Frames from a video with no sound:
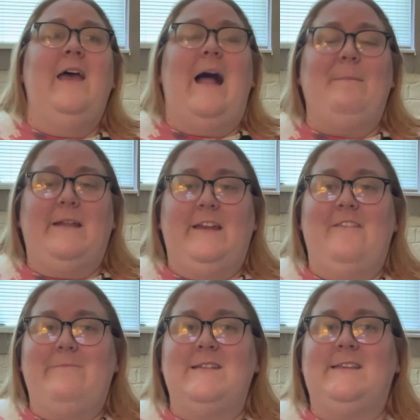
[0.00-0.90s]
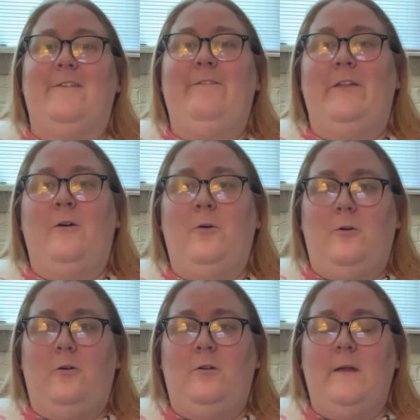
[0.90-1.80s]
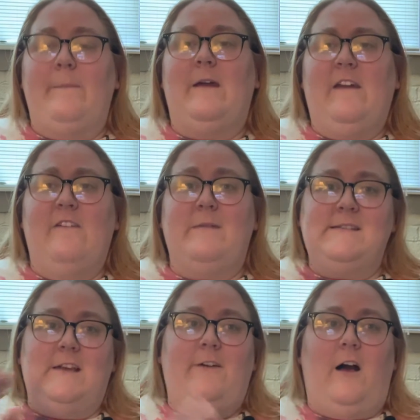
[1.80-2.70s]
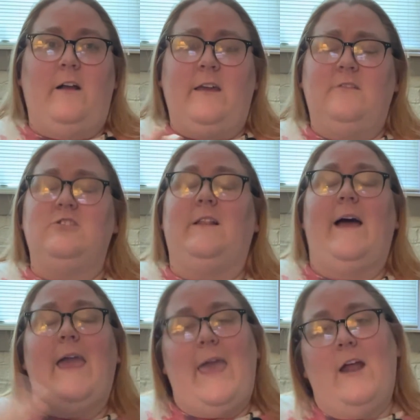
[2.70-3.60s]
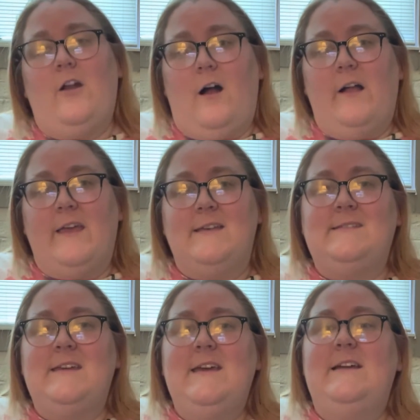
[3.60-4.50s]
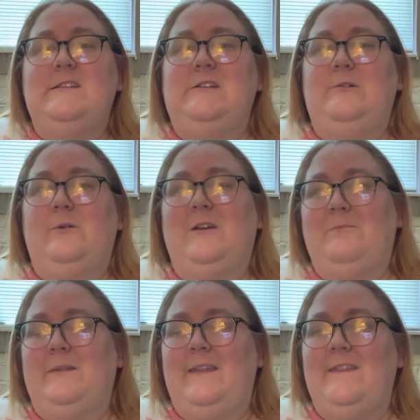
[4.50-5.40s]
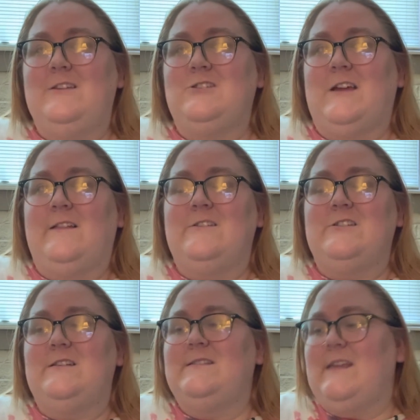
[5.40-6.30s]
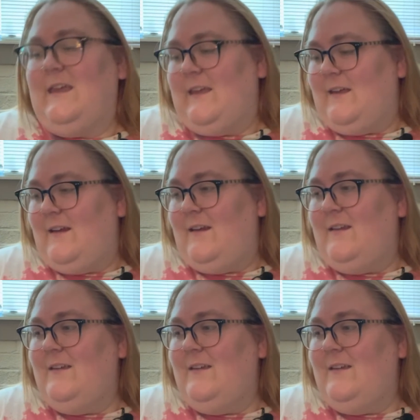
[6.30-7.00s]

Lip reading: I'm going to give myself July and August to complete these challenges. And